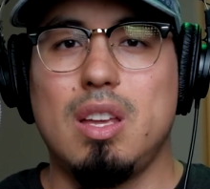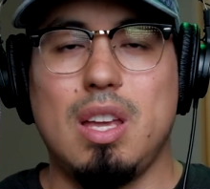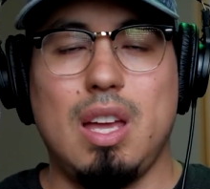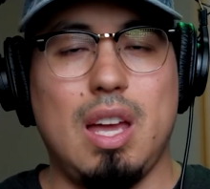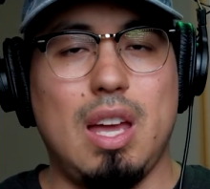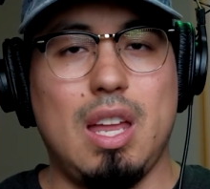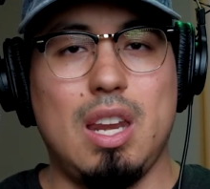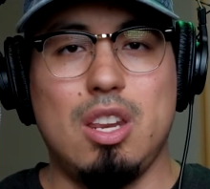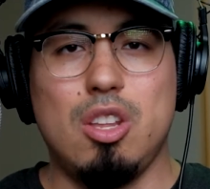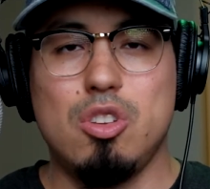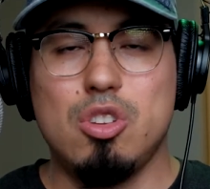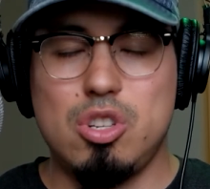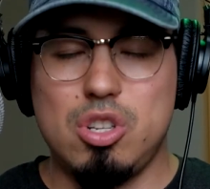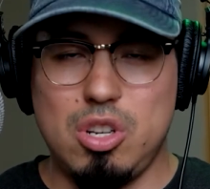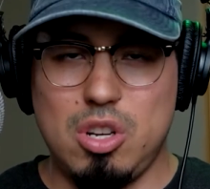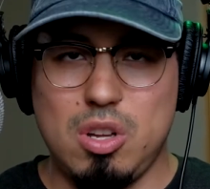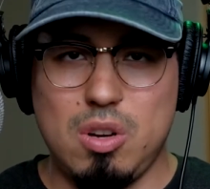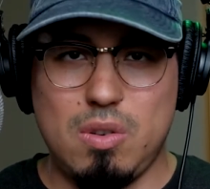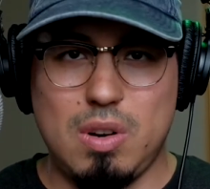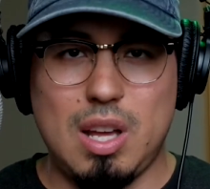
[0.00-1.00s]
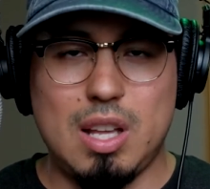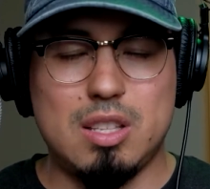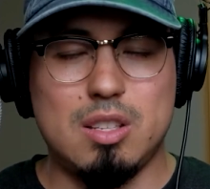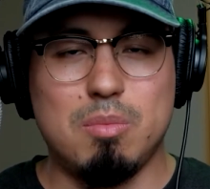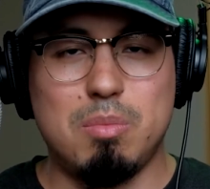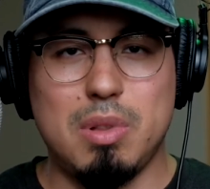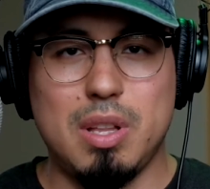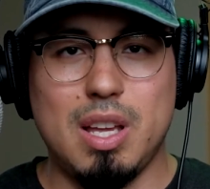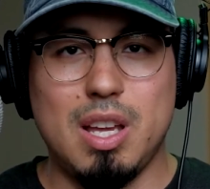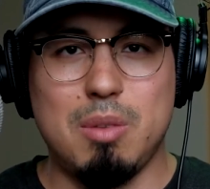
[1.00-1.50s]
And you should know not to
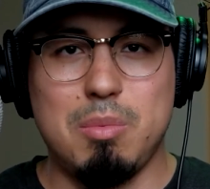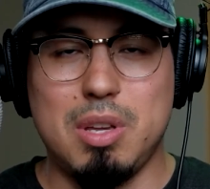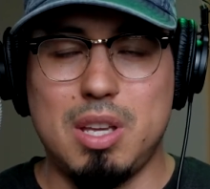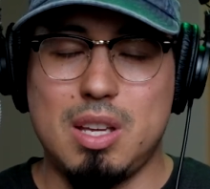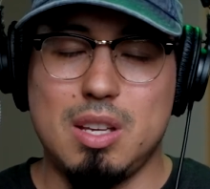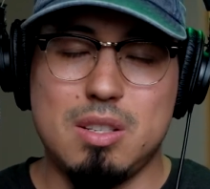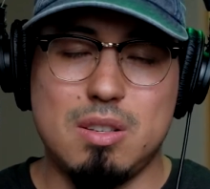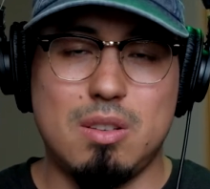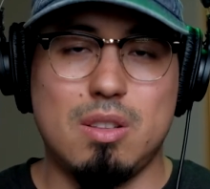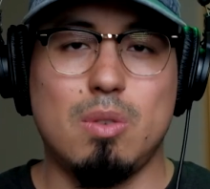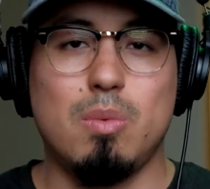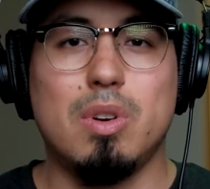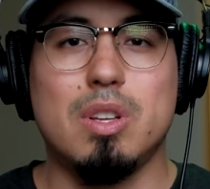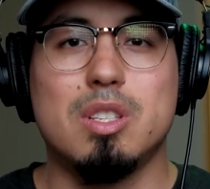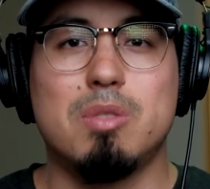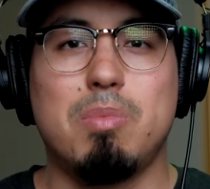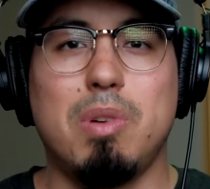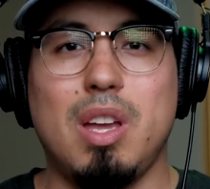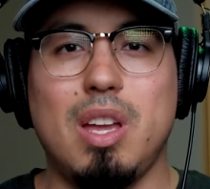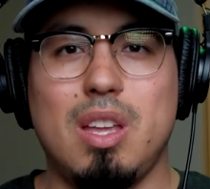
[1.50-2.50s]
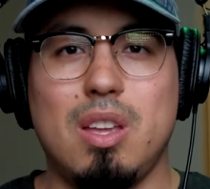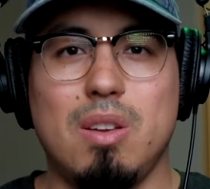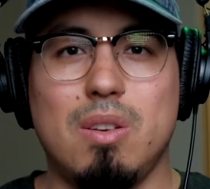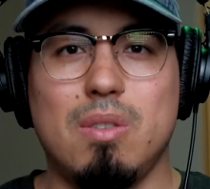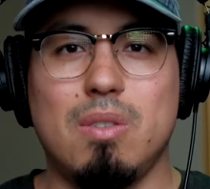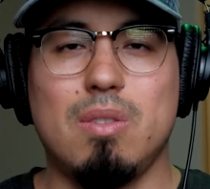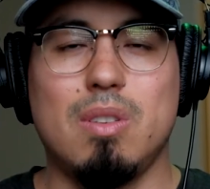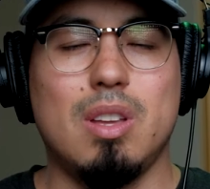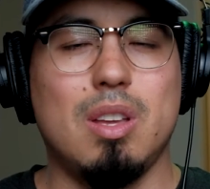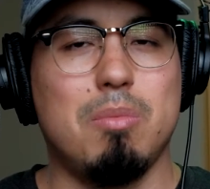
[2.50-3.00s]
play it because they're the ones paying
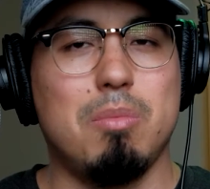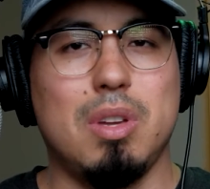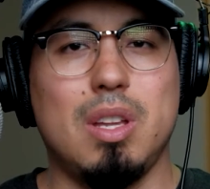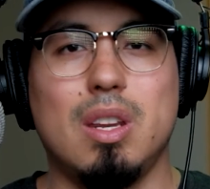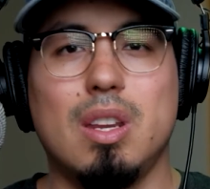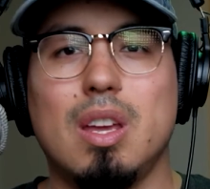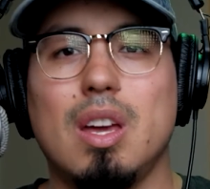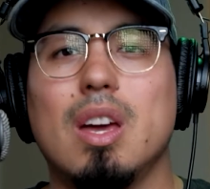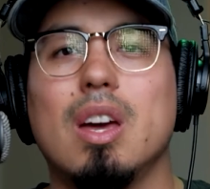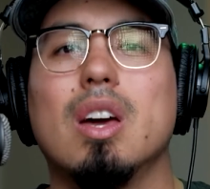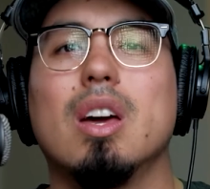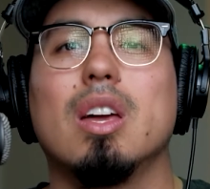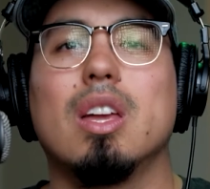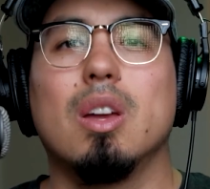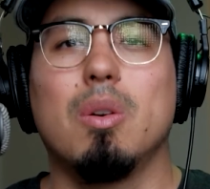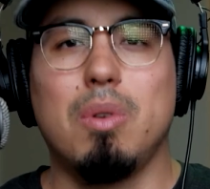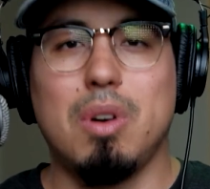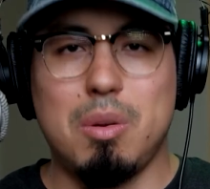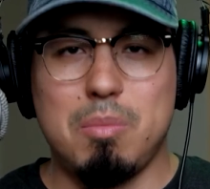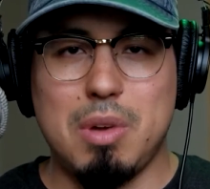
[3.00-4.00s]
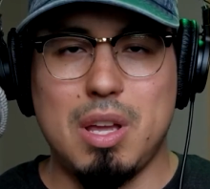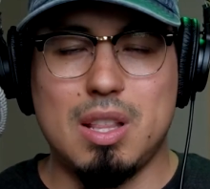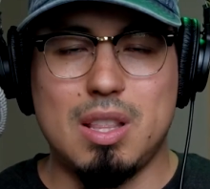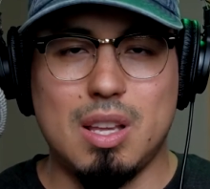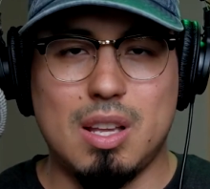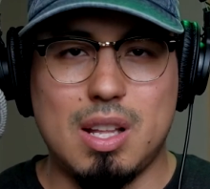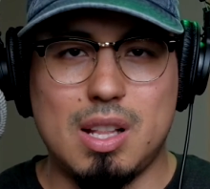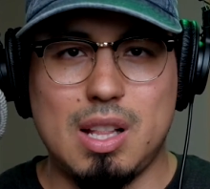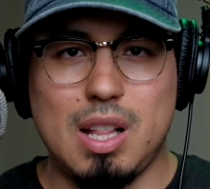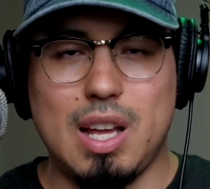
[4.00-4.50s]
you. I mean, you want to make the
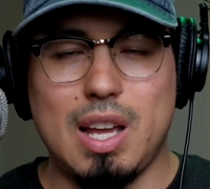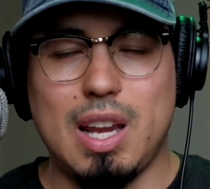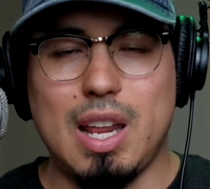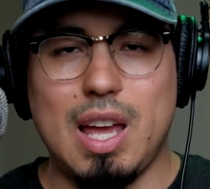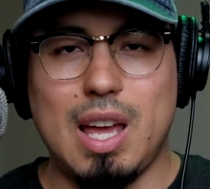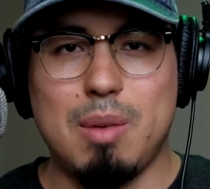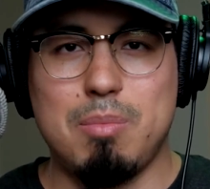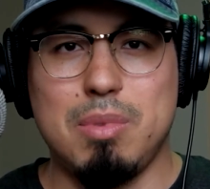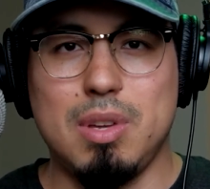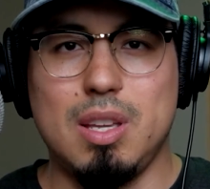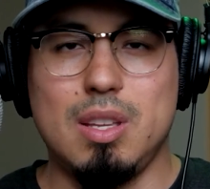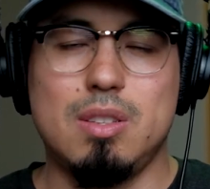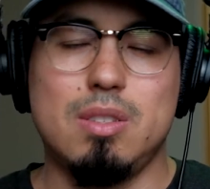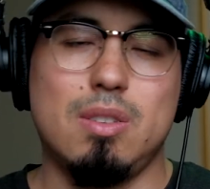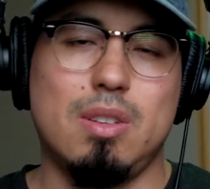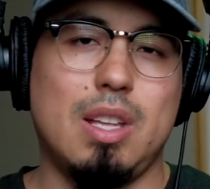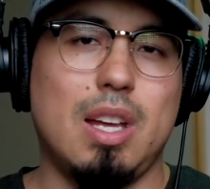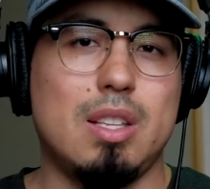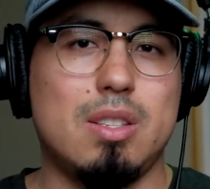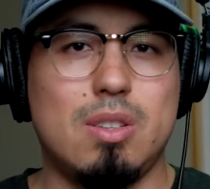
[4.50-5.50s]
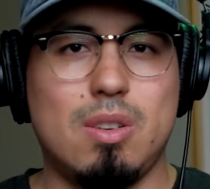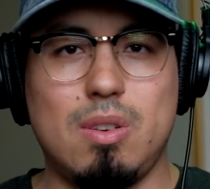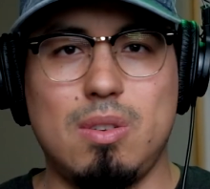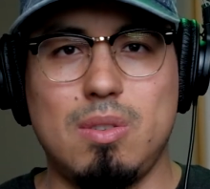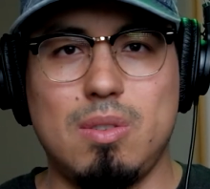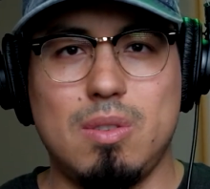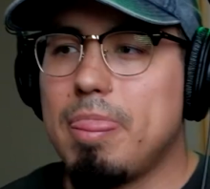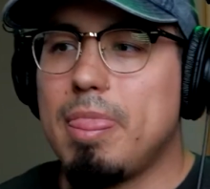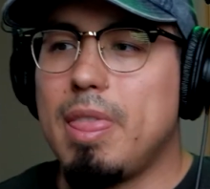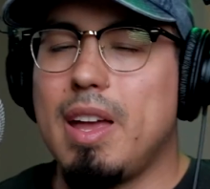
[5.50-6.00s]
client happy, so that's
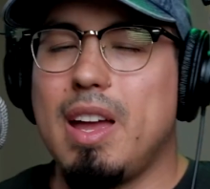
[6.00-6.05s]
all.